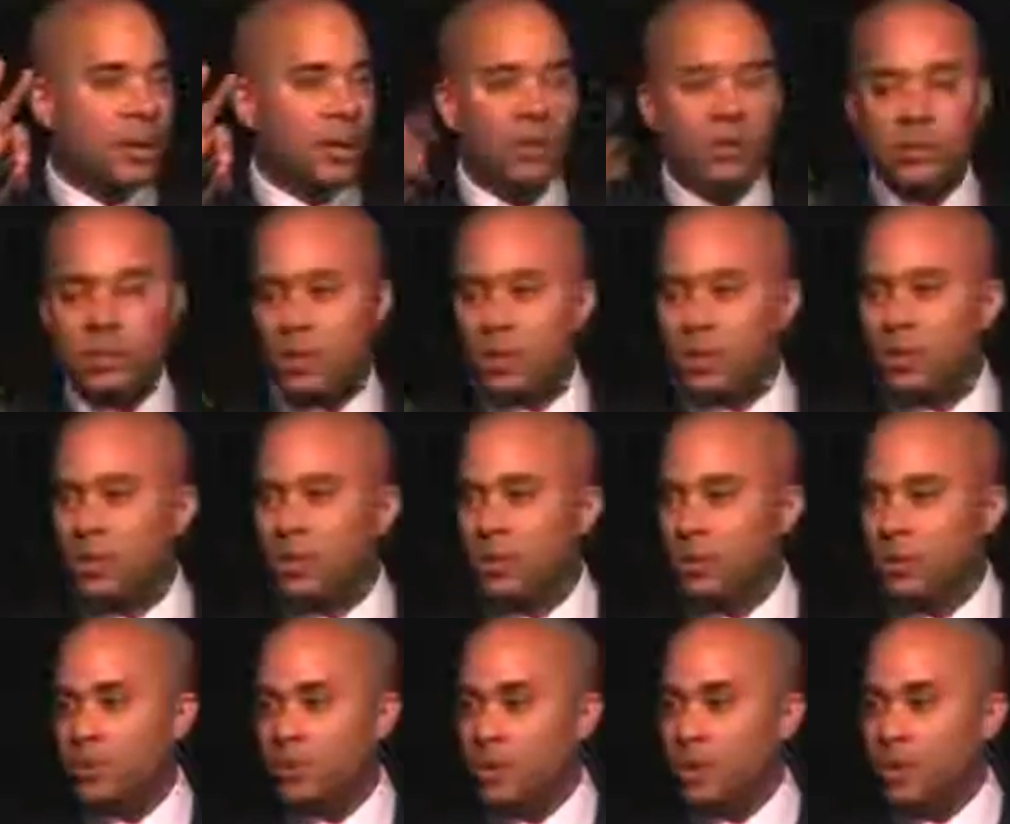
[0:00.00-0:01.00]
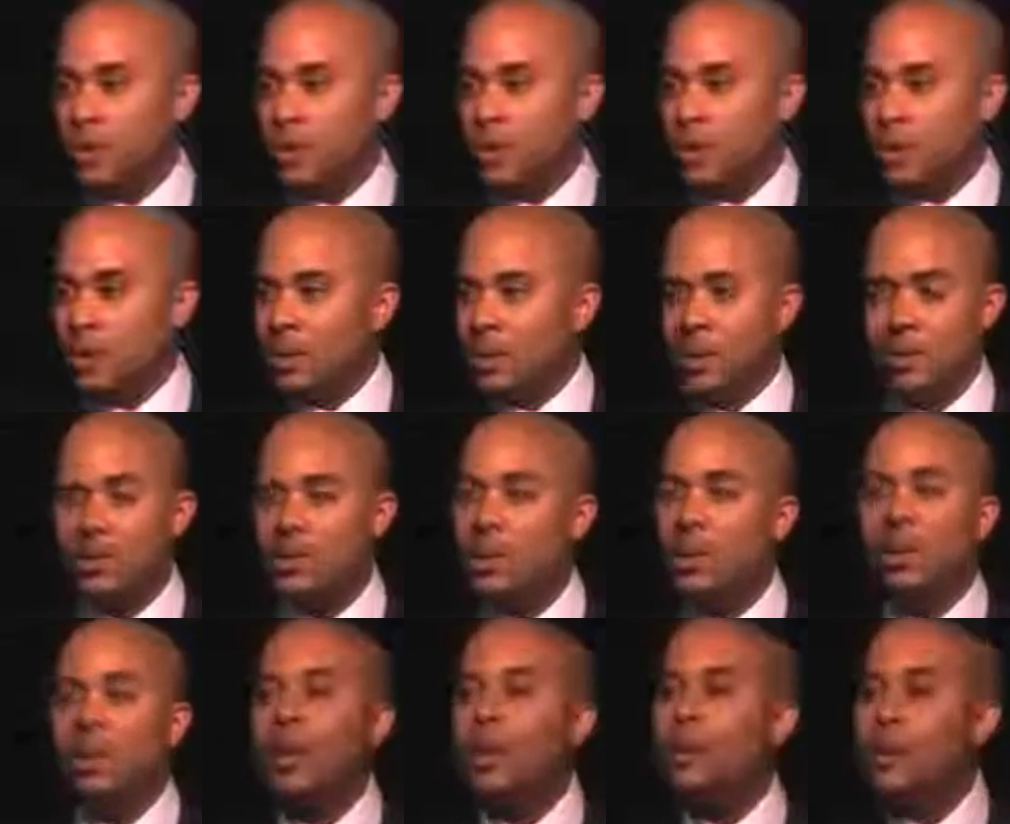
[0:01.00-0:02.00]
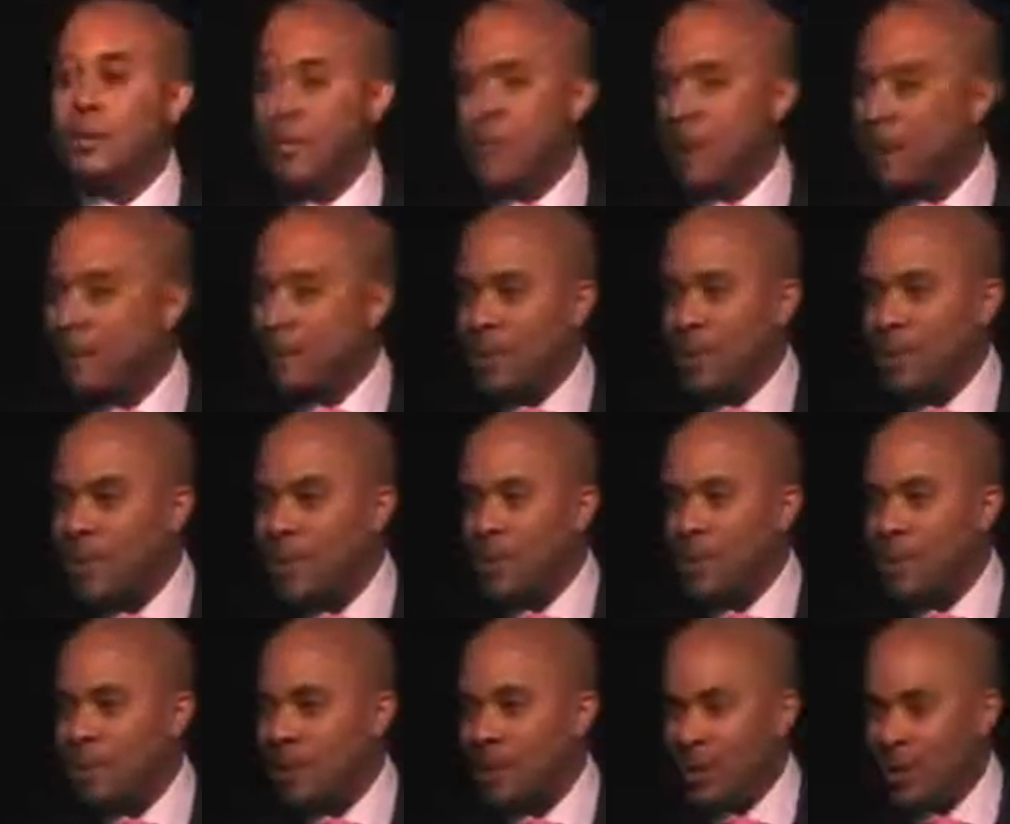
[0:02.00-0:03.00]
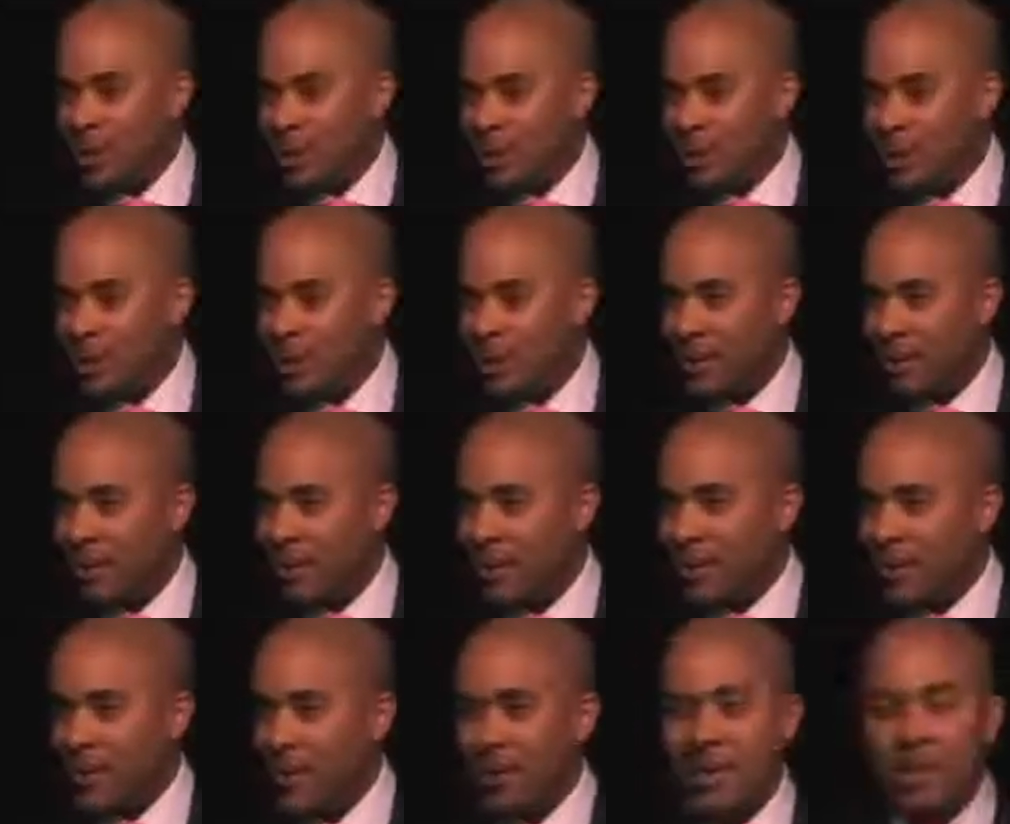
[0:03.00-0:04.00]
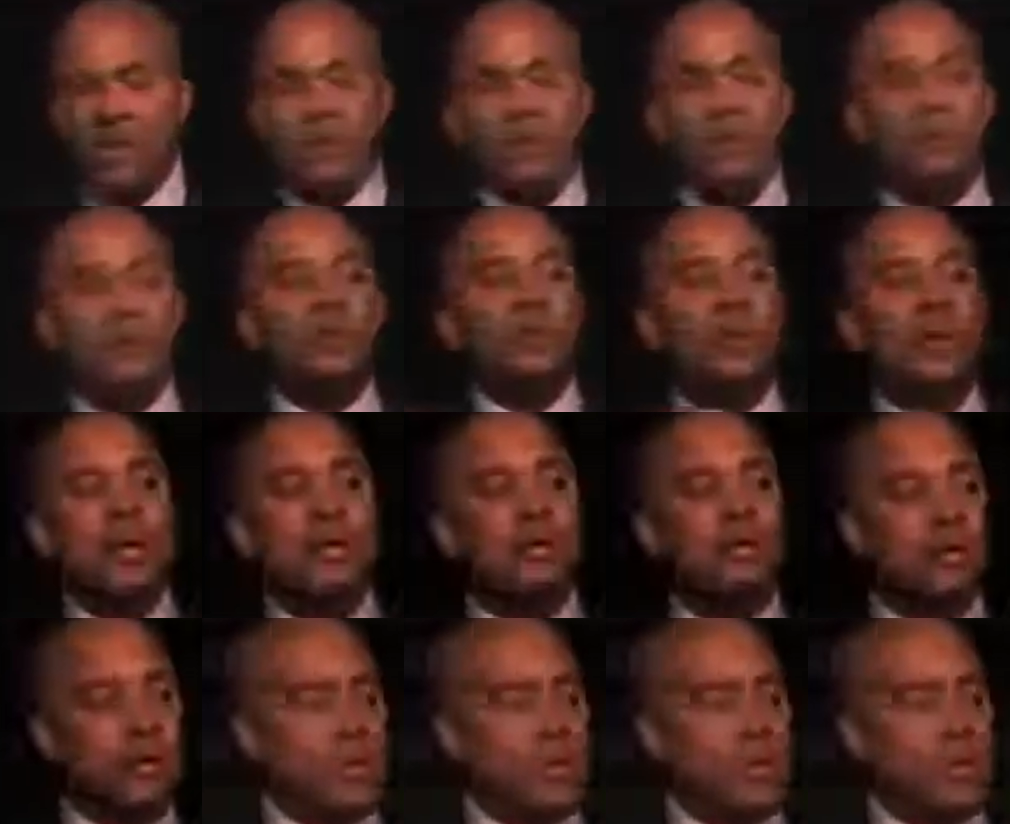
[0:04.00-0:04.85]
Here's the good news. There's no limit to how many people you can get. But even if you did